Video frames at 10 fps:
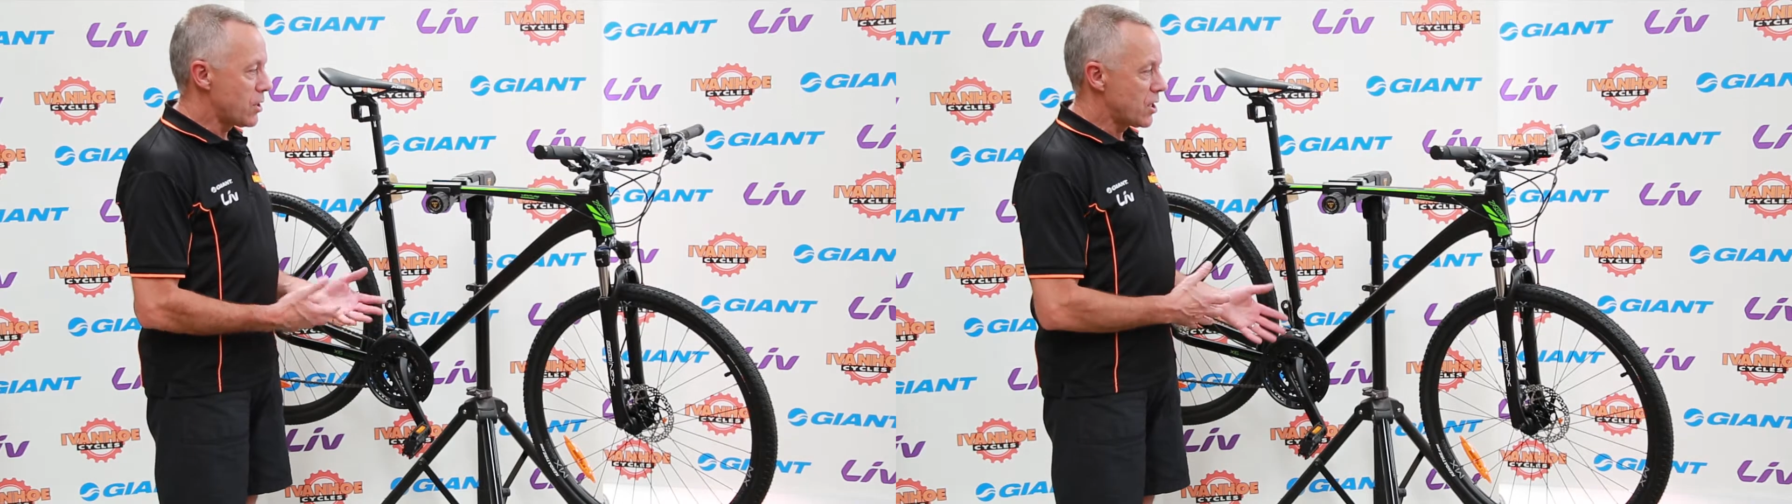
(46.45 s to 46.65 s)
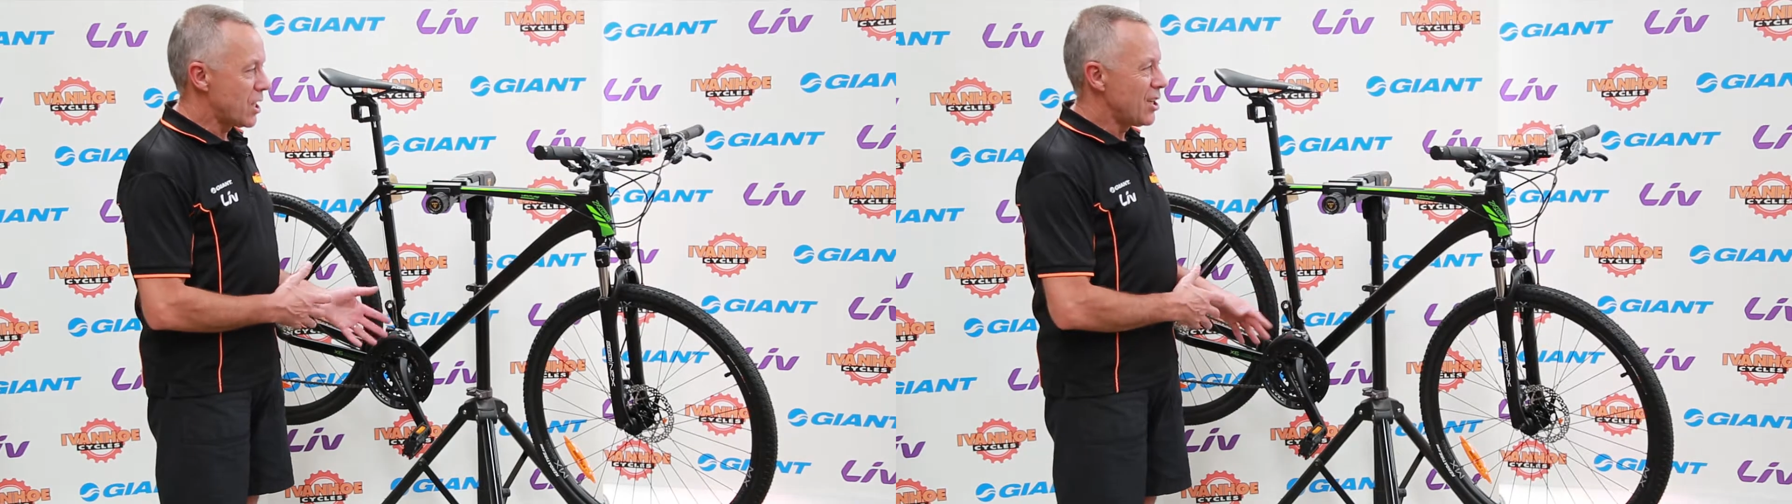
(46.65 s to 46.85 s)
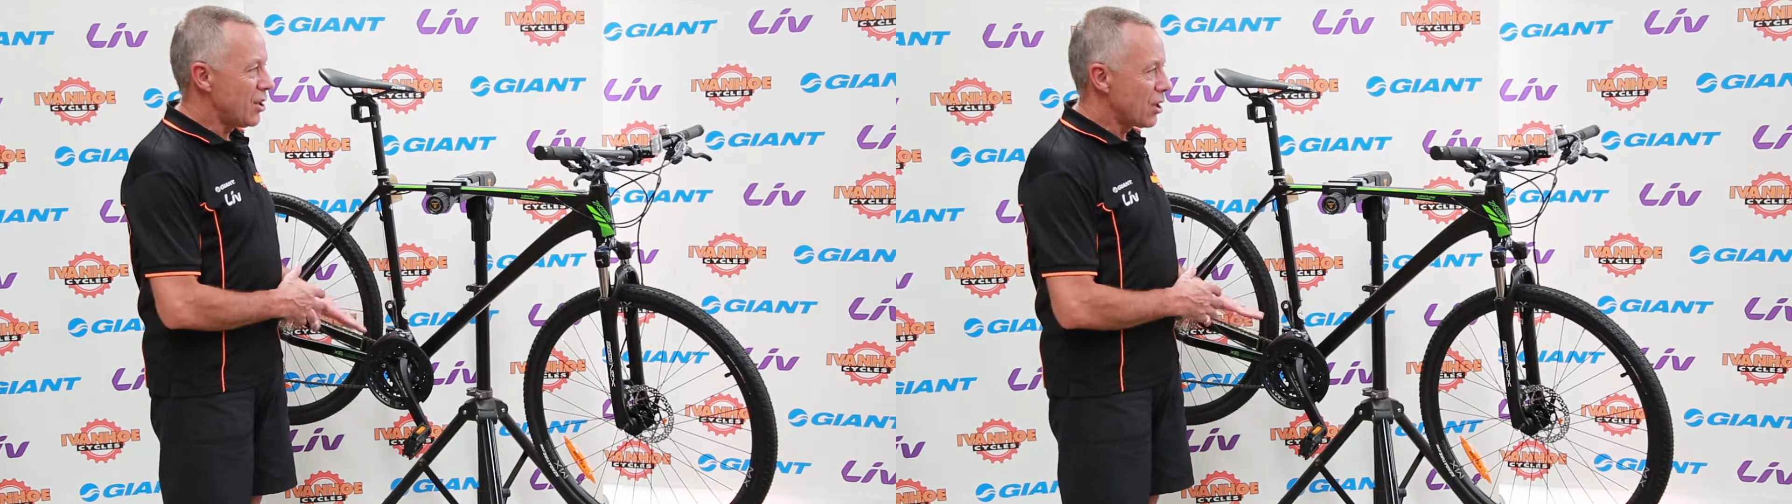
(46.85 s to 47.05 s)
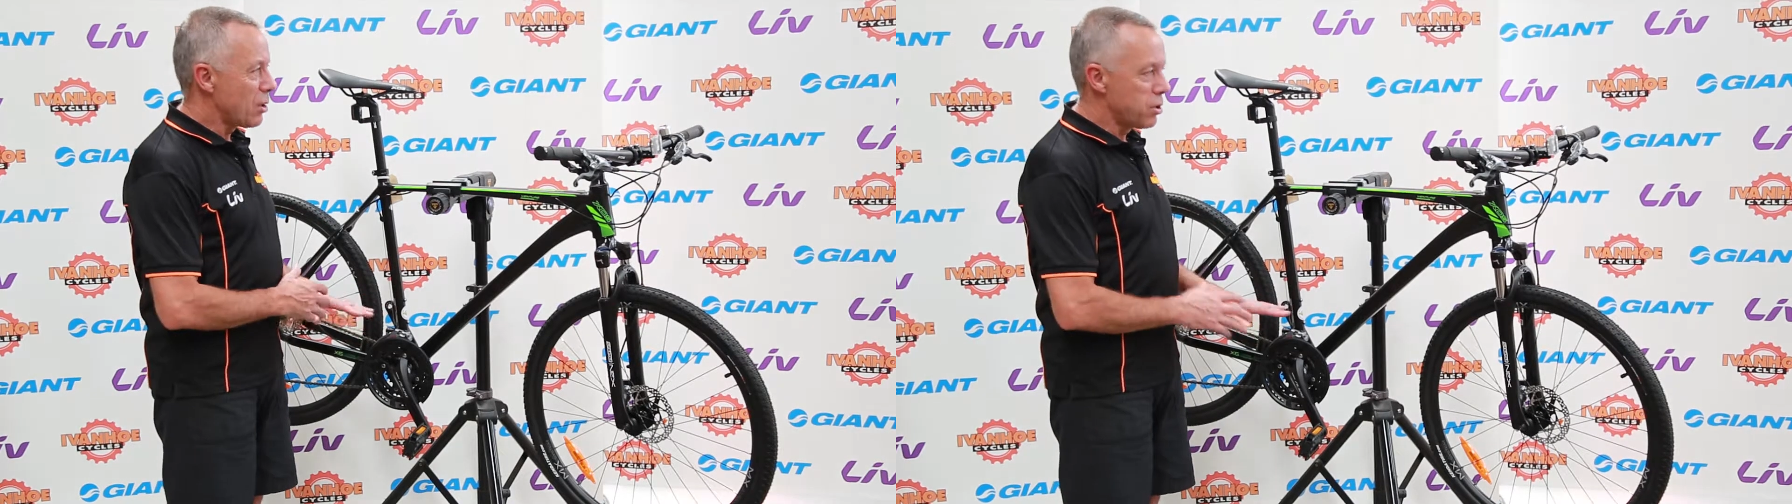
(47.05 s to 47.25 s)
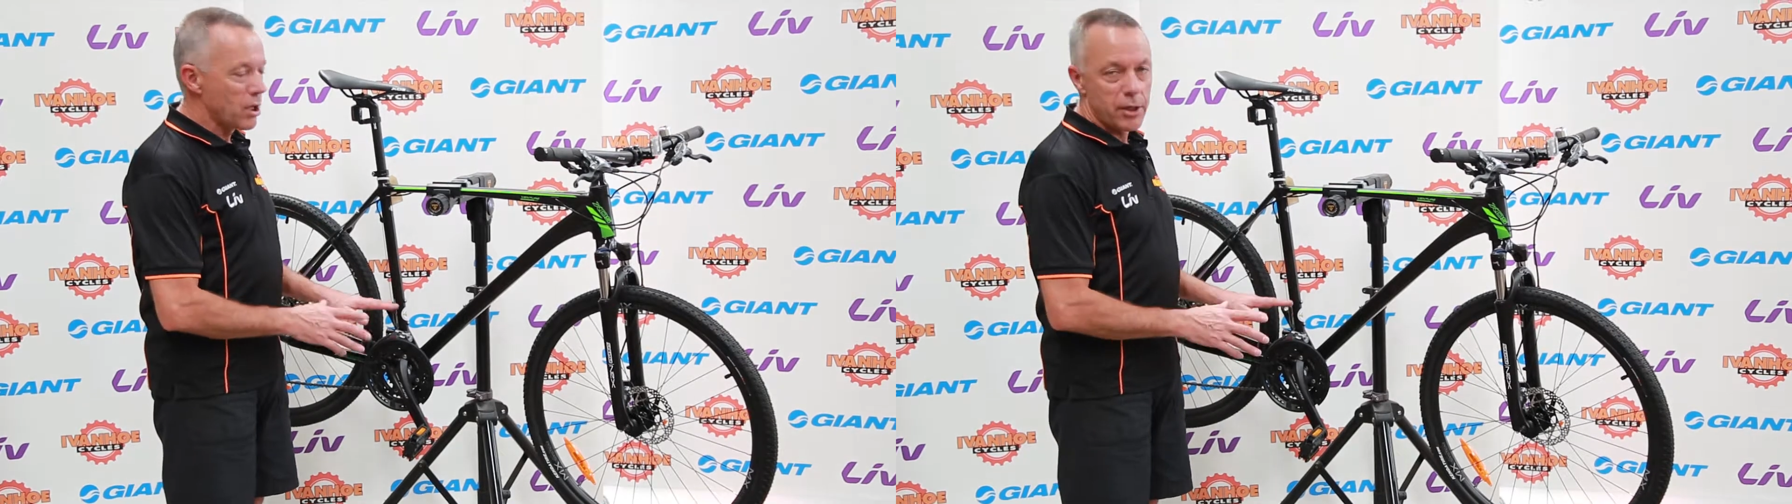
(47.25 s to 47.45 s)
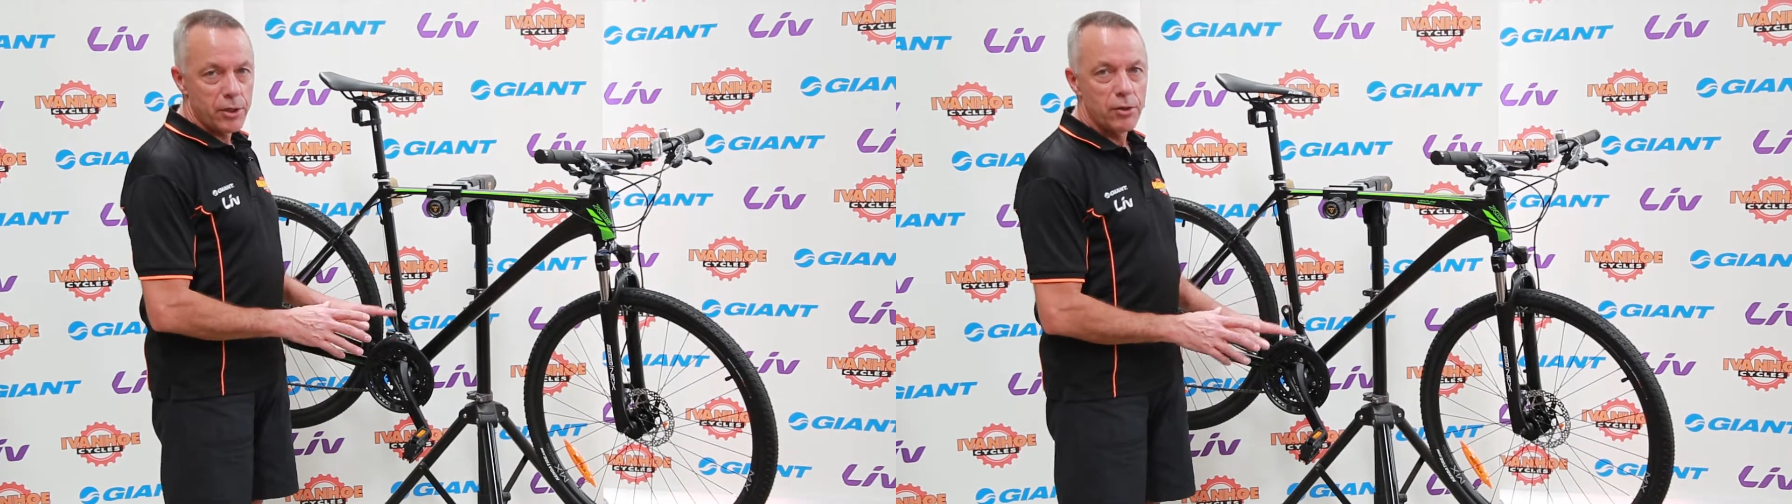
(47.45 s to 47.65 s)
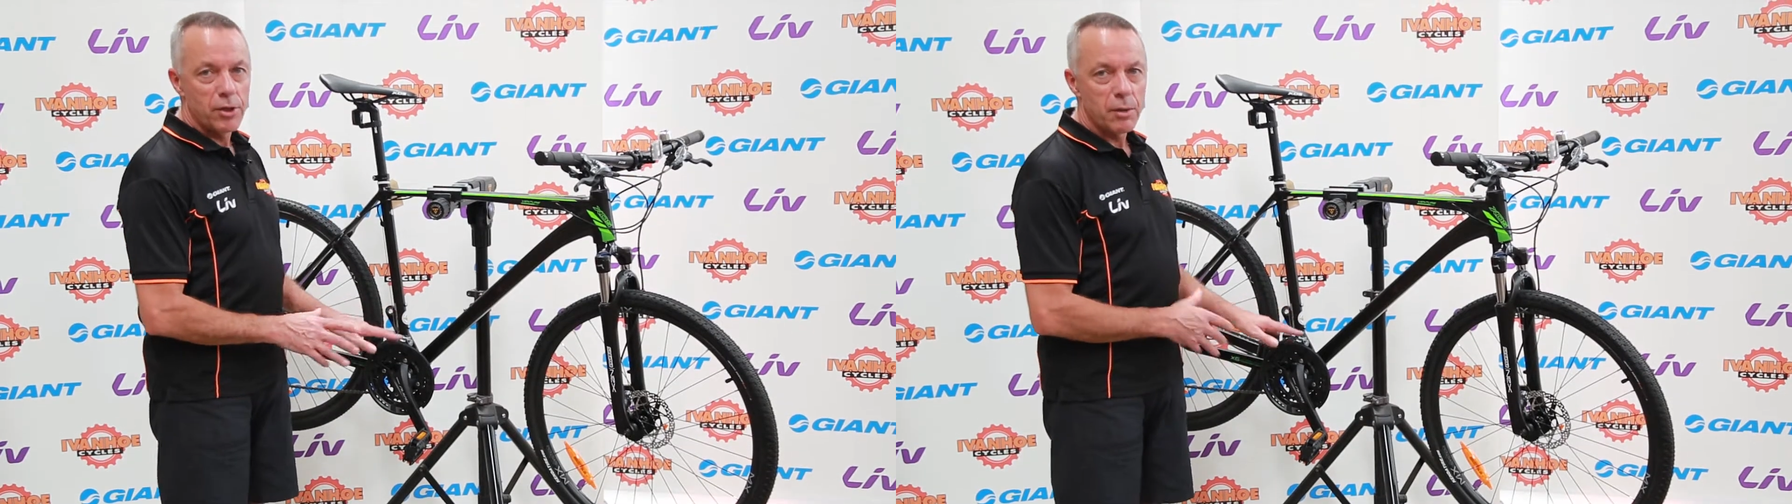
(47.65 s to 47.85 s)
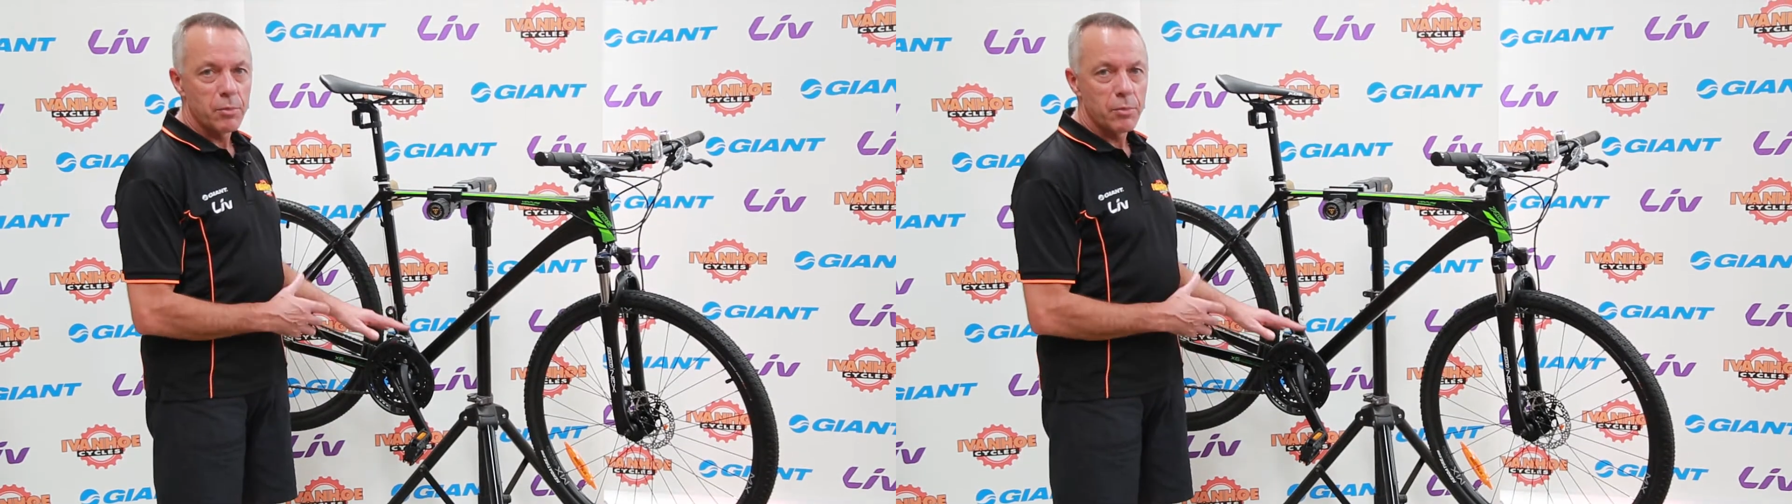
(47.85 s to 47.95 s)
say completely unique,